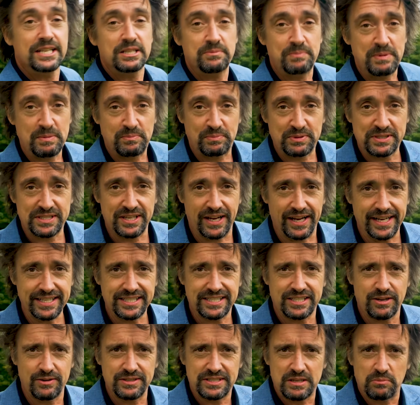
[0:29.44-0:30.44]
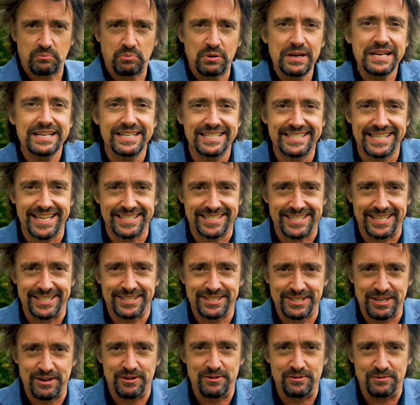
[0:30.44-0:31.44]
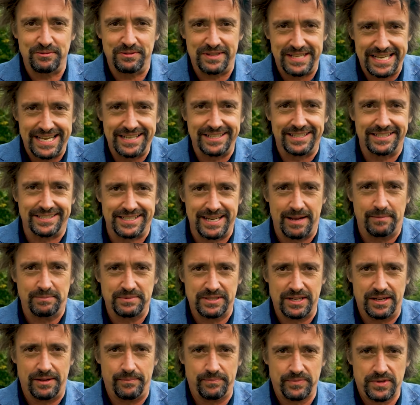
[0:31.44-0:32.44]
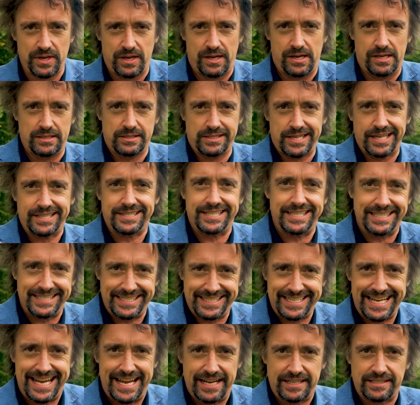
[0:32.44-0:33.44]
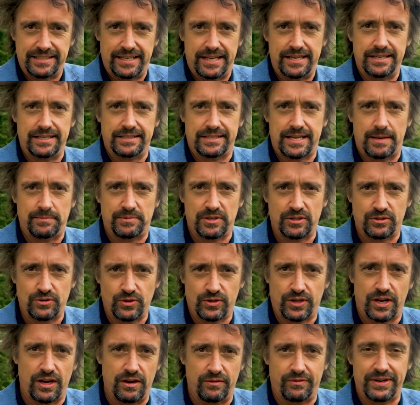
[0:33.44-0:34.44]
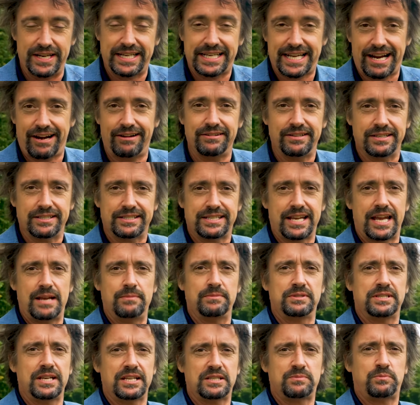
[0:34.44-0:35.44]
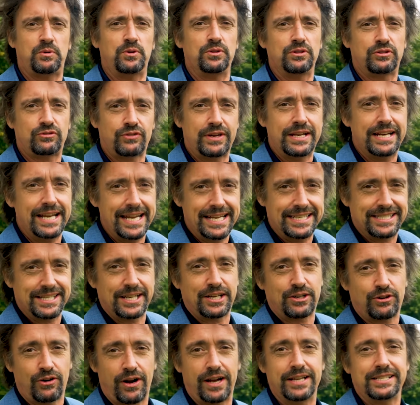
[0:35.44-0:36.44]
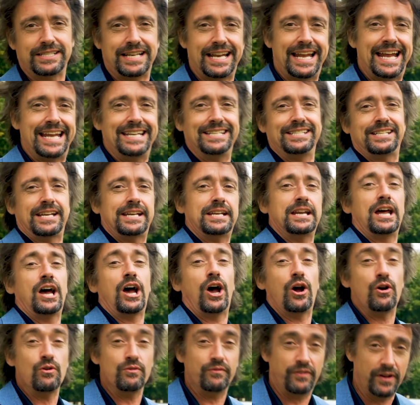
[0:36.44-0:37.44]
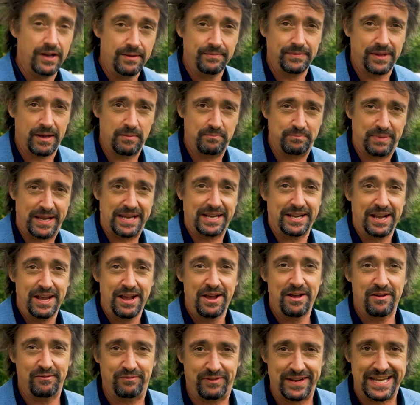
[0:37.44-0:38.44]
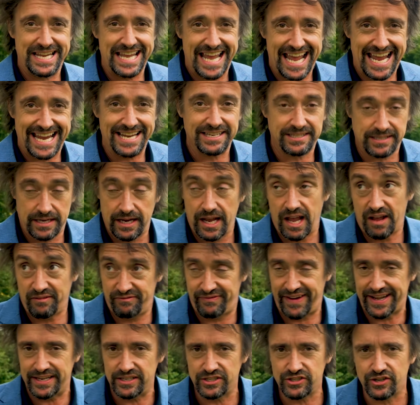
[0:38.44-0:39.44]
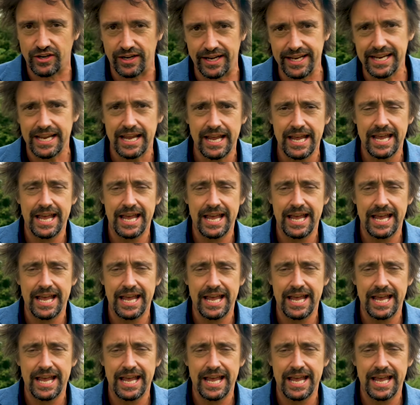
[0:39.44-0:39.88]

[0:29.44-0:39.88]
To be precise, so it's the predecessor to the Interceptor. 66, the Interceptor took over. It carried the same 6.3 litre Chrysler engine over that big V8 eventually.